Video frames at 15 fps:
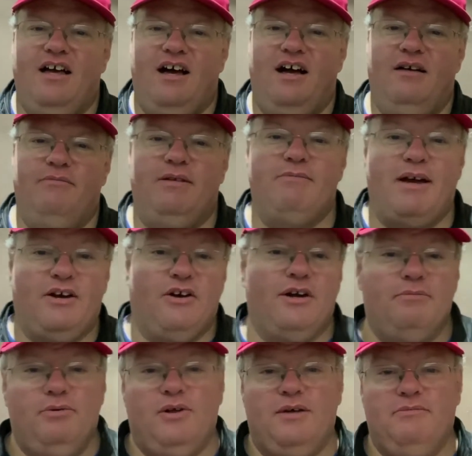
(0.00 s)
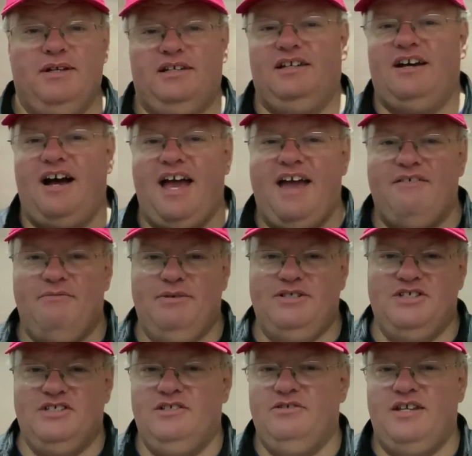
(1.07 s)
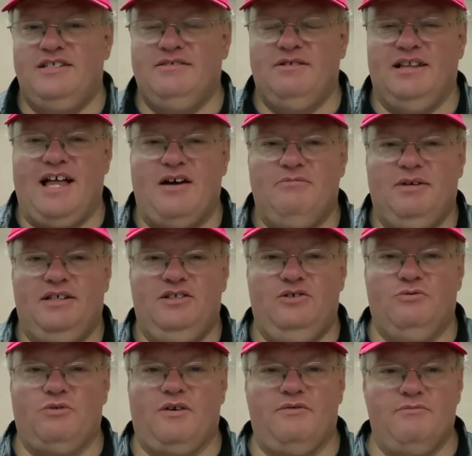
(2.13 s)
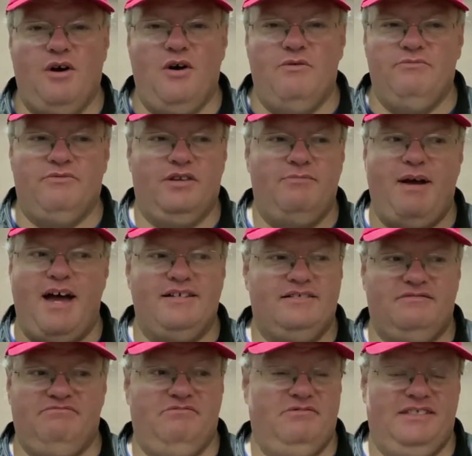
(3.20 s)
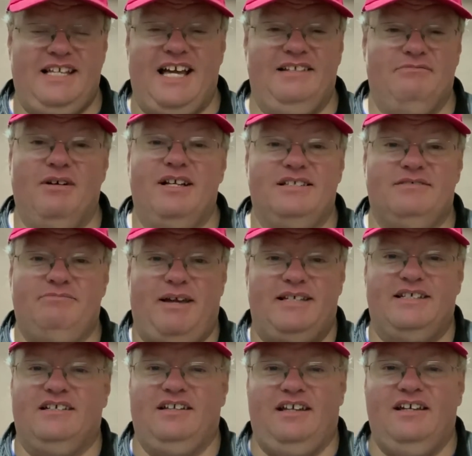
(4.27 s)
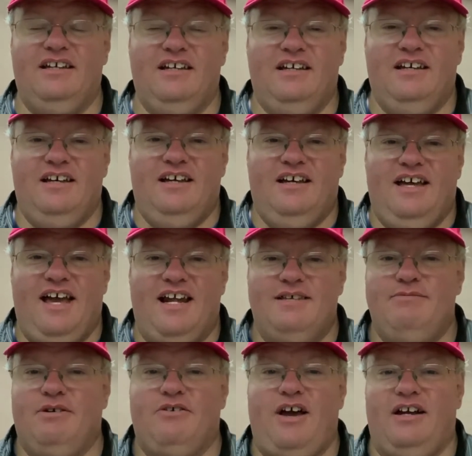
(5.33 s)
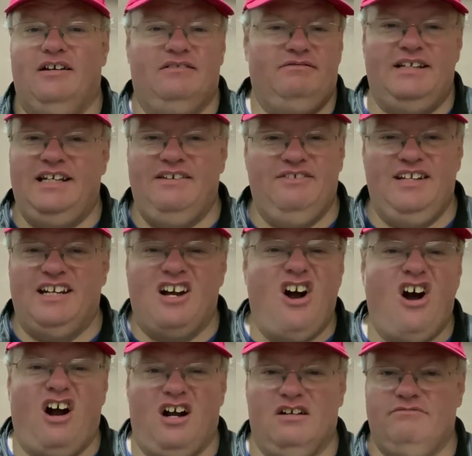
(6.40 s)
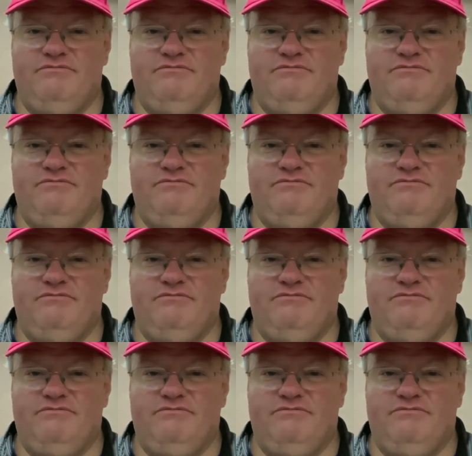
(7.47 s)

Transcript: In my current employment, I have a position that's allowed me to work from home for the past 10 months, basically, and it's been great. Didn't even need a car.